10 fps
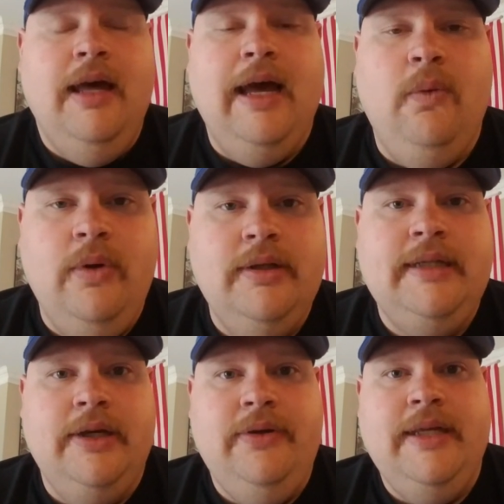I will
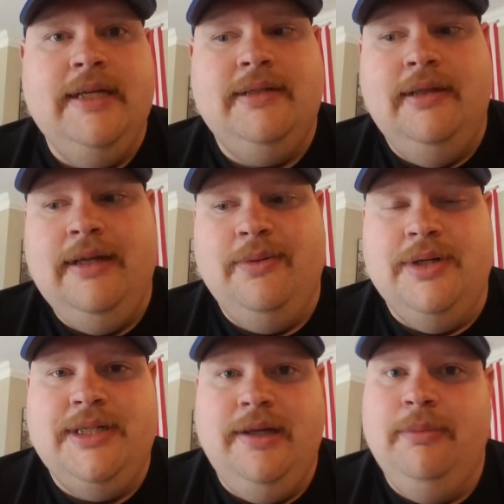tell you this, that there were
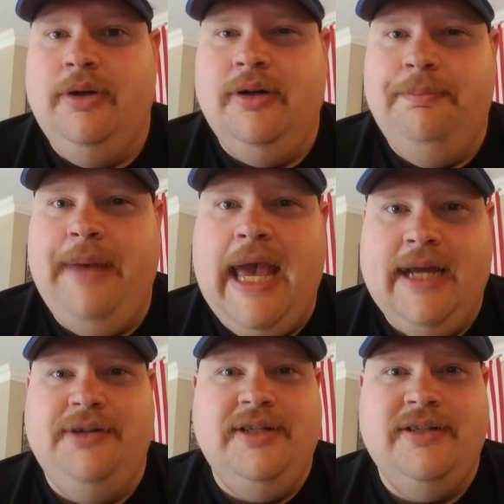similar
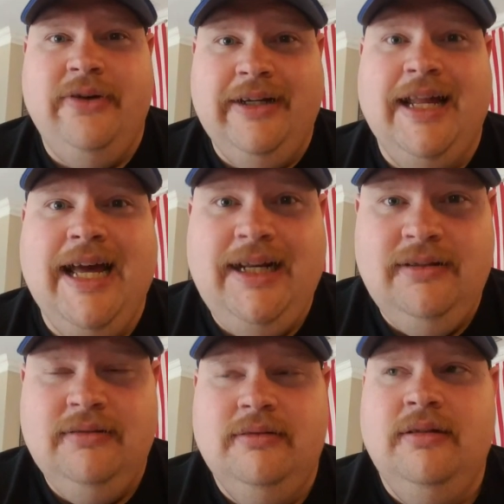packages online.